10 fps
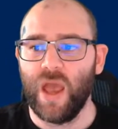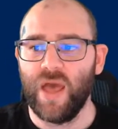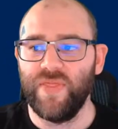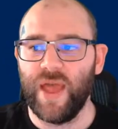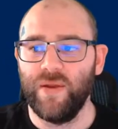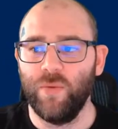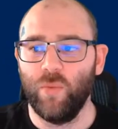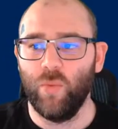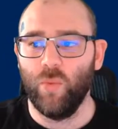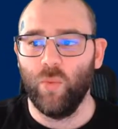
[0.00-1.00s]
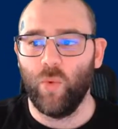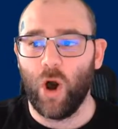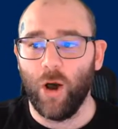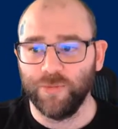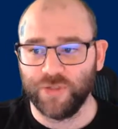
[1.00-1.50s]
And then what
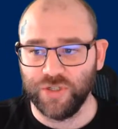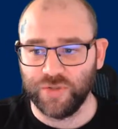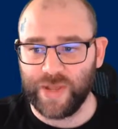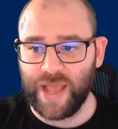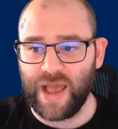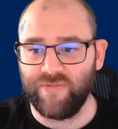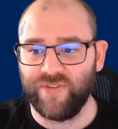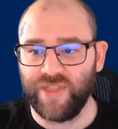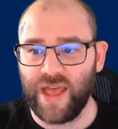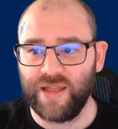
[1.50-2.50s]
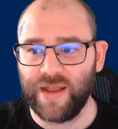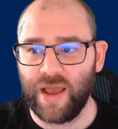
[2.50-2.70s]
options we have for that.